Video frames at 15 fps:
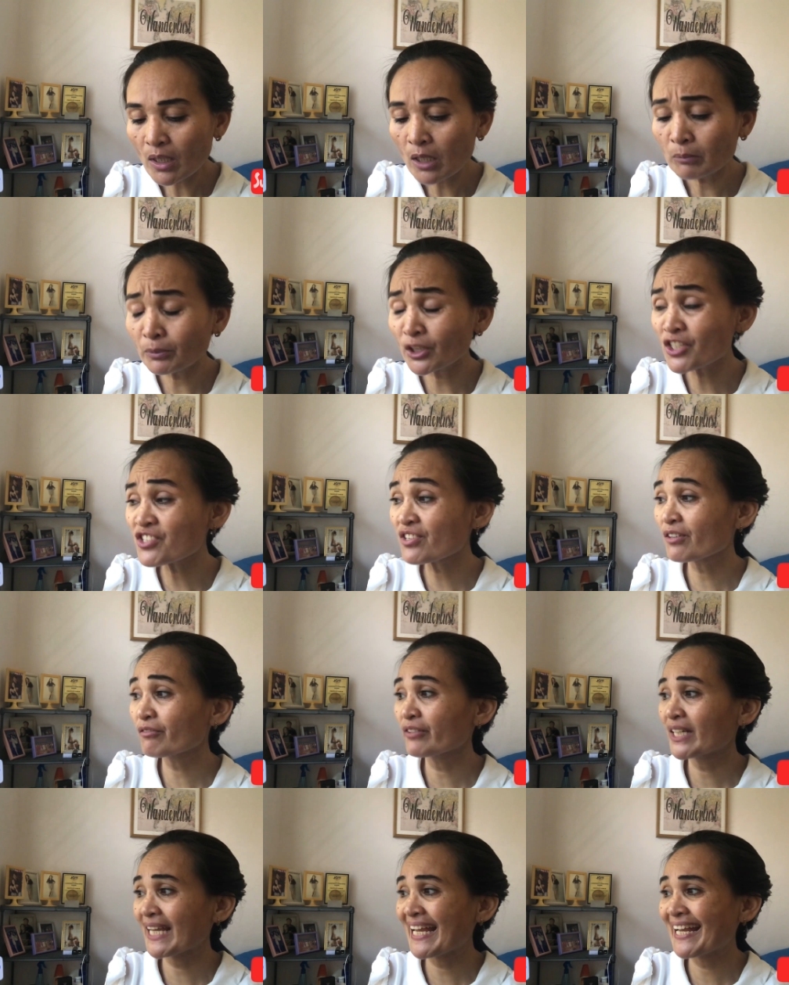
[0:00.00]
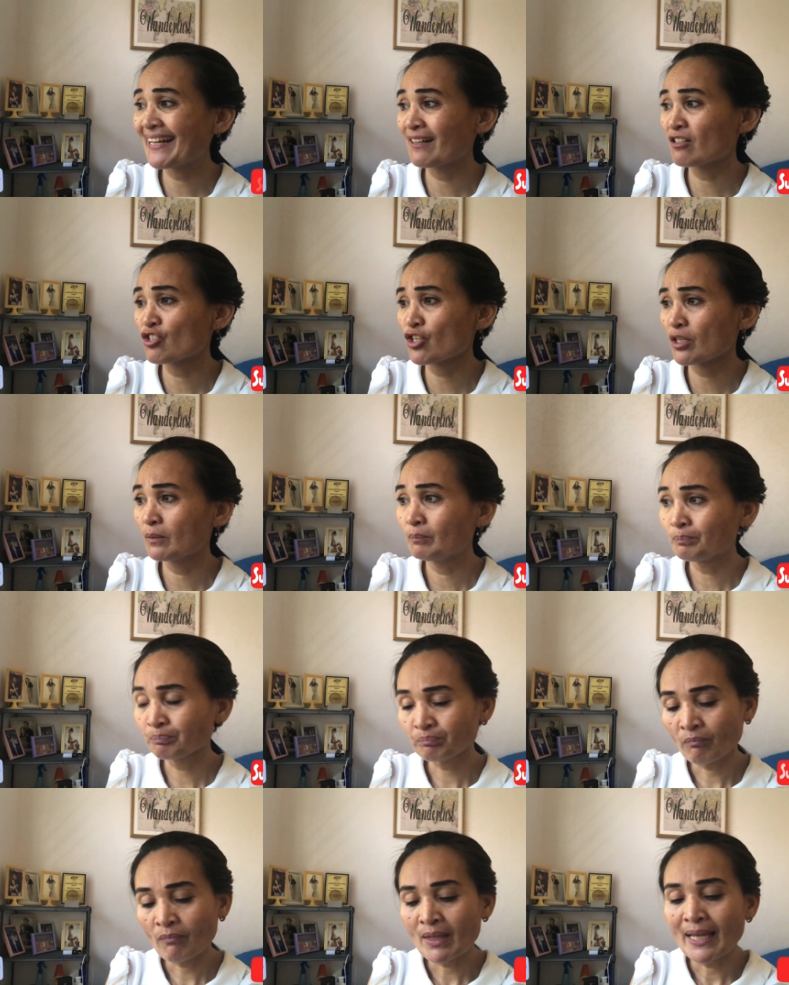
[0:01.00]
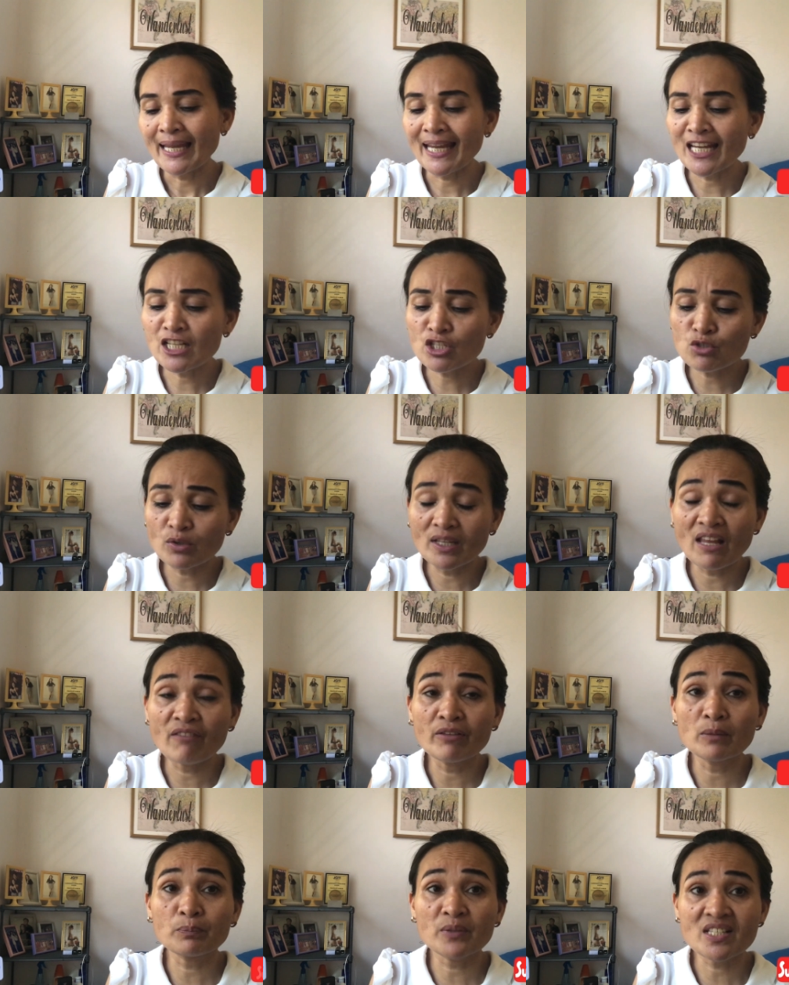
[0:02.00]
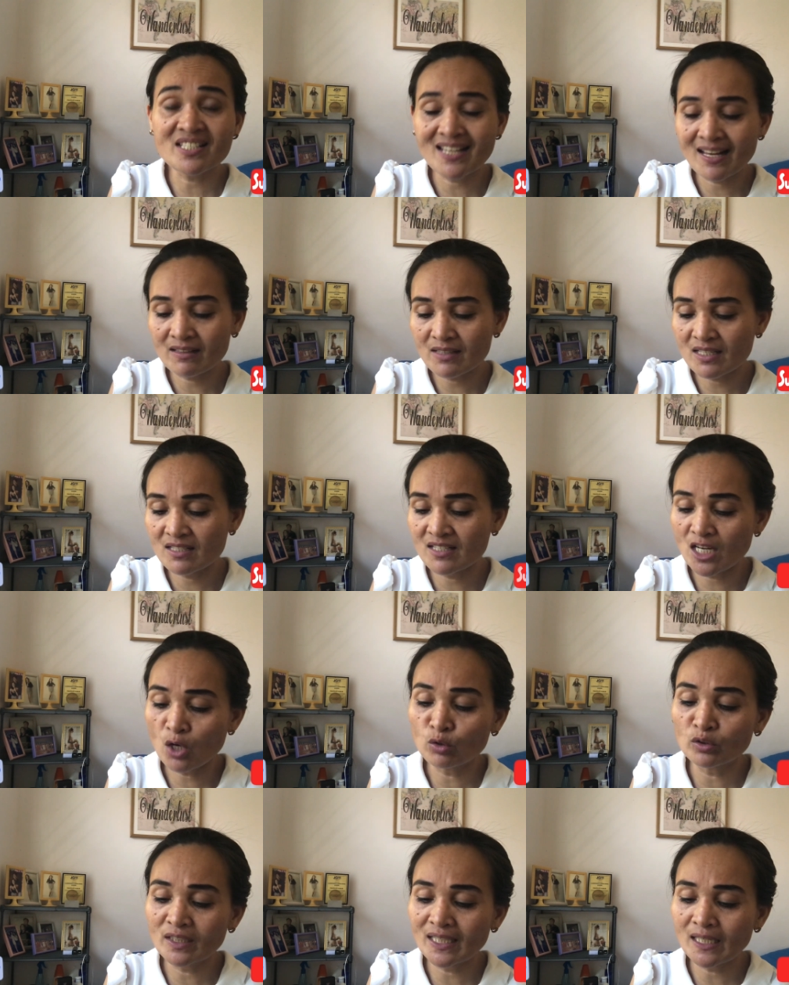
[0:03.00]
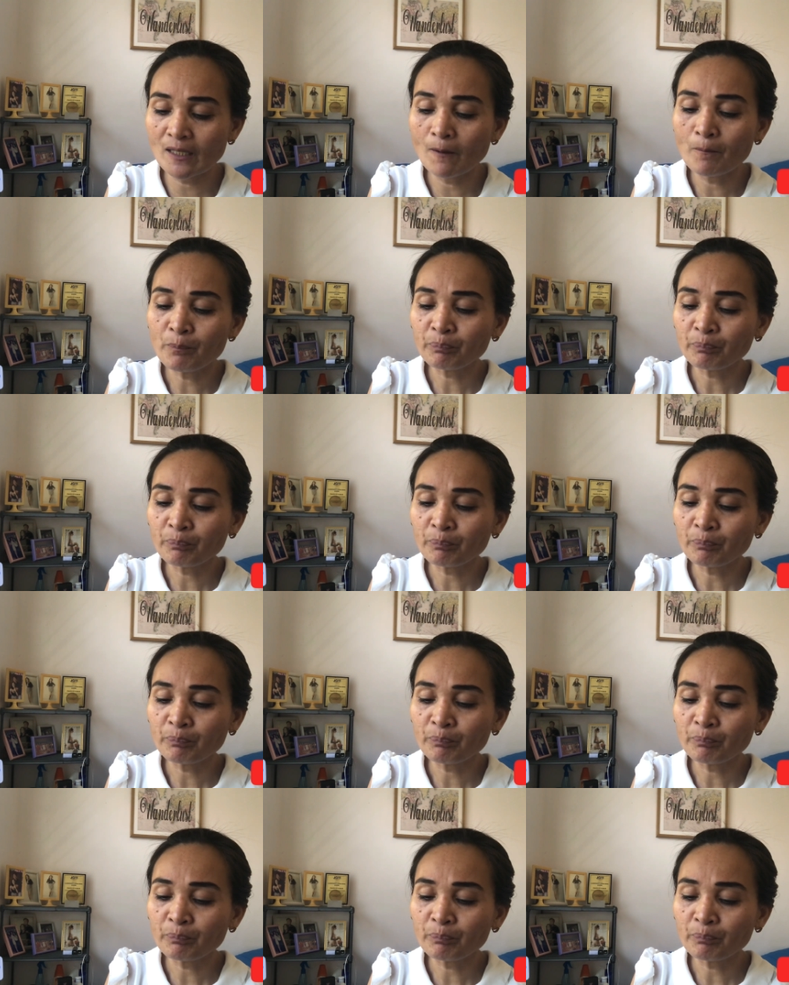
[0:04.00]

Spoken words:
per serving, and 8 to 11% is the only